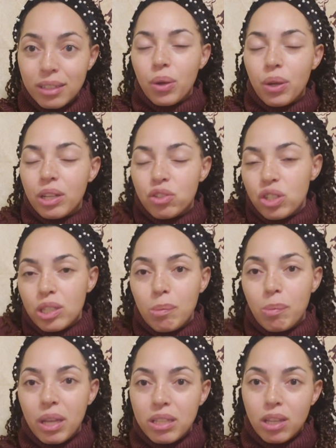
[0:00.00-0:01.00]
It just
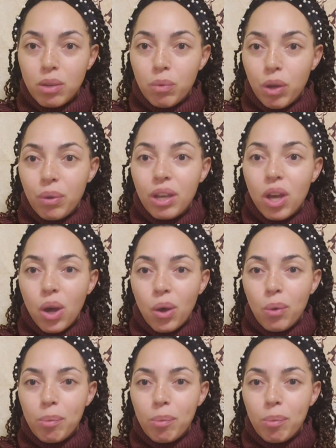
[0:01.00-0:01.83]
depends on where we go,